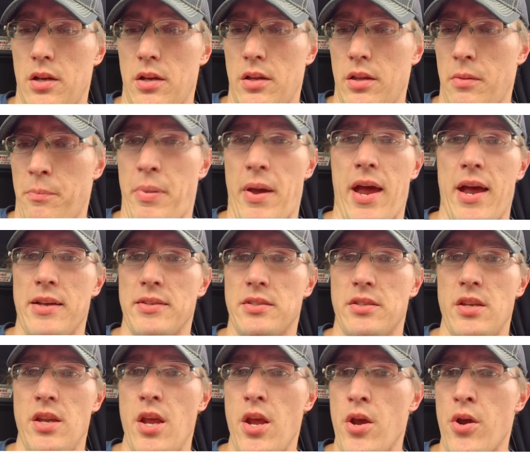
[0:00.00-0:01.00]
the past
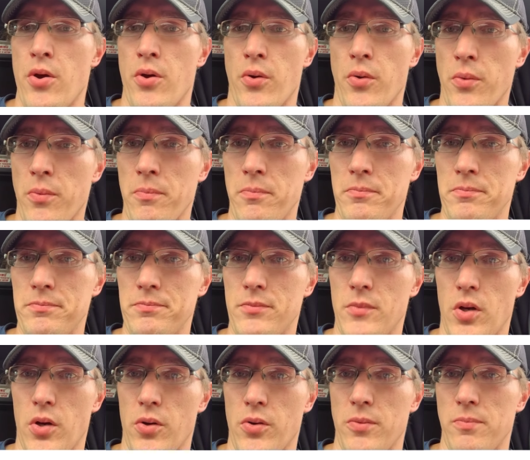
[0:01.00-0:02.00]
year
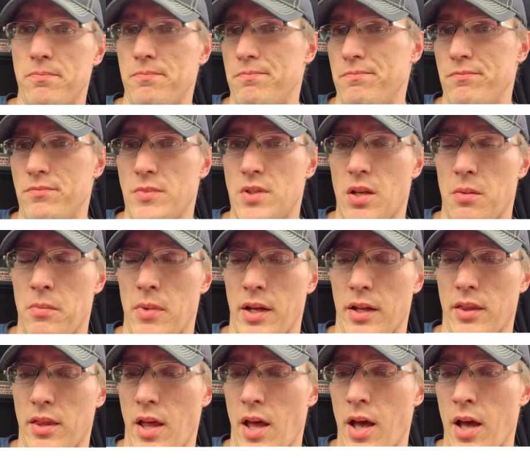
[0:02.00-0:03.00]
or something
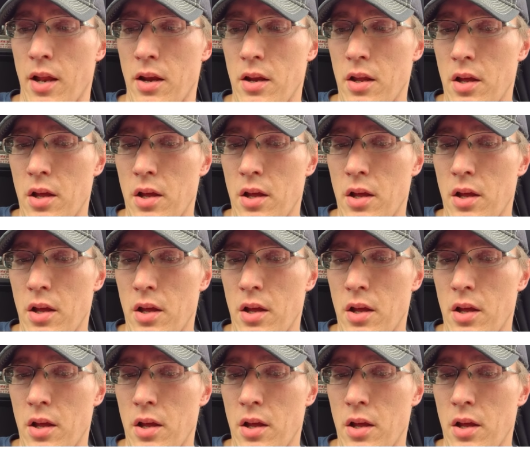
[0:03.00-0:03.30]
like that.